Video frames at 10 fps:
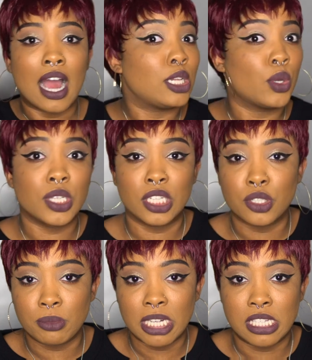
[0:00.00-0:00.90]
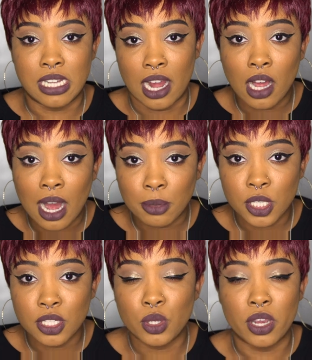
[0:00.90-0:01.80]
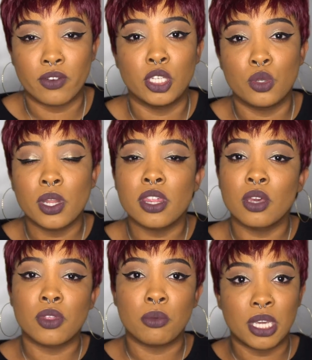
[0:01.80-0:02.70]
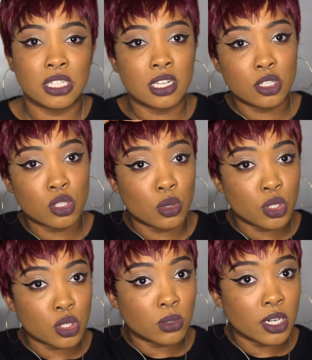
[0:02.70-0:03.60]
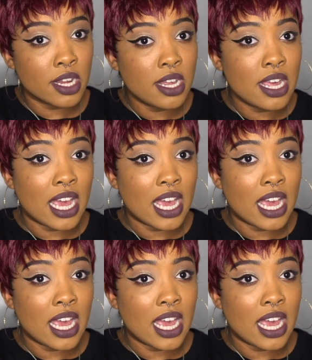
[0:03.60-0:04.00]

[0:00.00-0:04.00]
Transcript: I don't think there's many style options. You can't really do anything with it because it is so short,